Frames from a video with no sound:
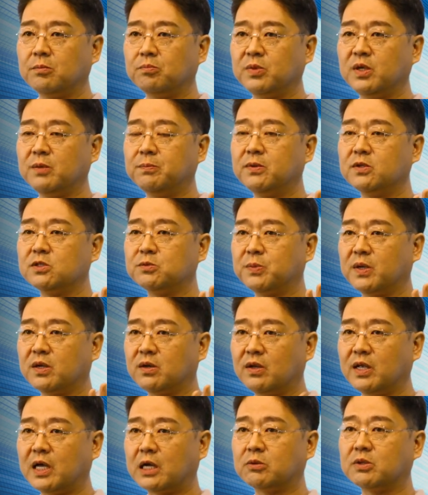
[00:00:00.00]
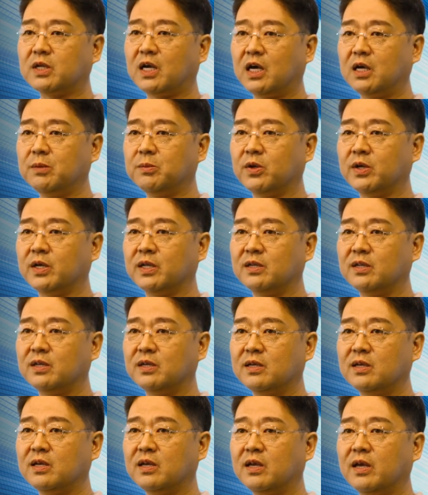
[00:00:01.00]
People spend a lot of time on it.
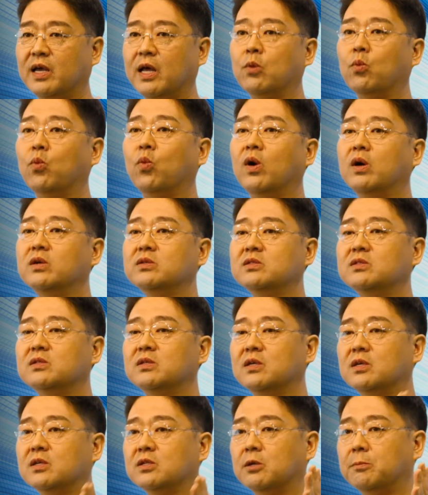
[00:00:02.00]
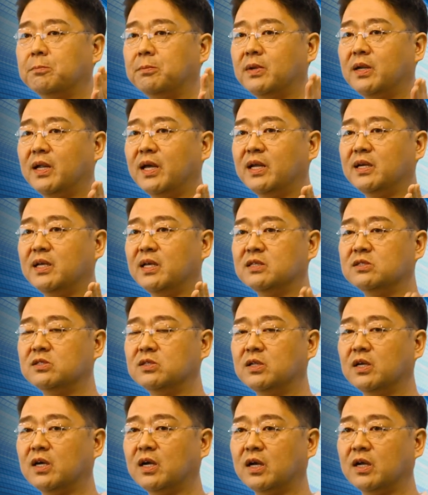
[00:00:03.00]
And once the plan is
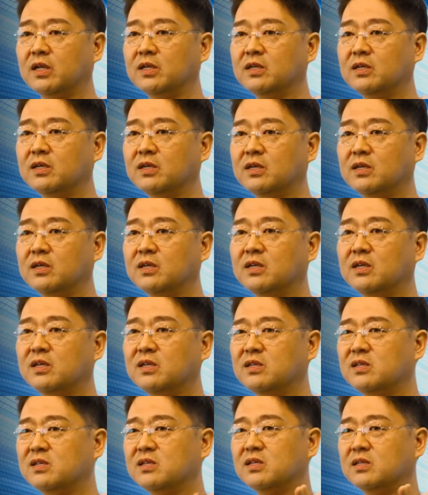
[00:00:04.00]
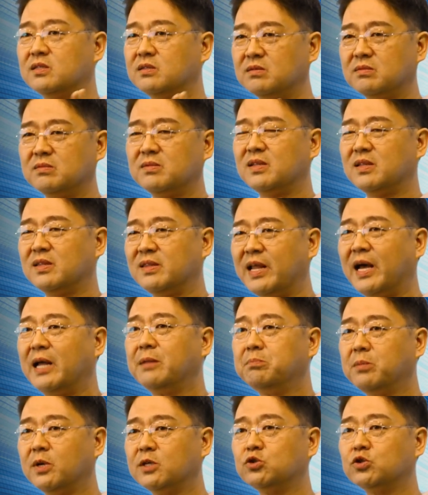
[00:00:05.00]
done,
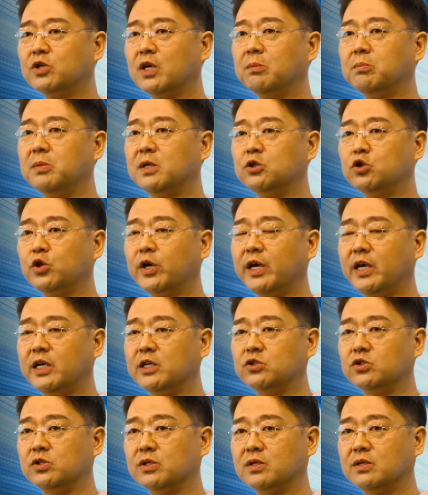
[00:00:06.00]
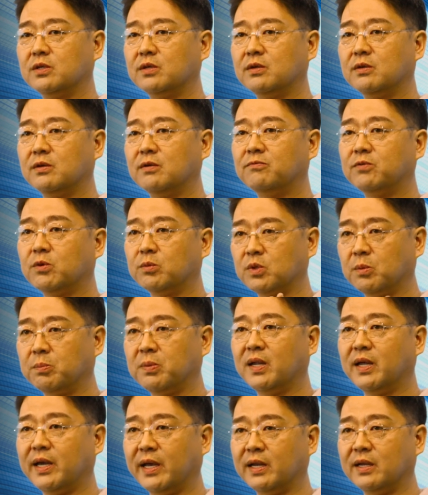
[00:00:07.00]
not much can be changed from the
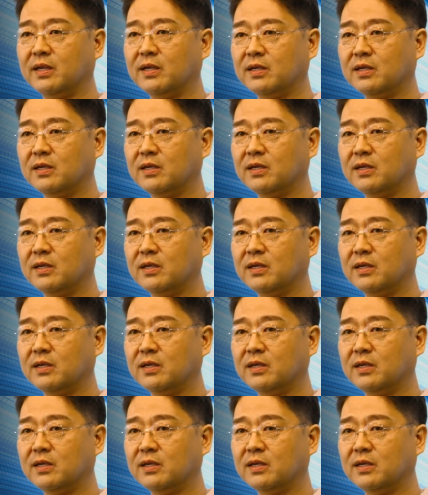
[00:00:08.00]
plan.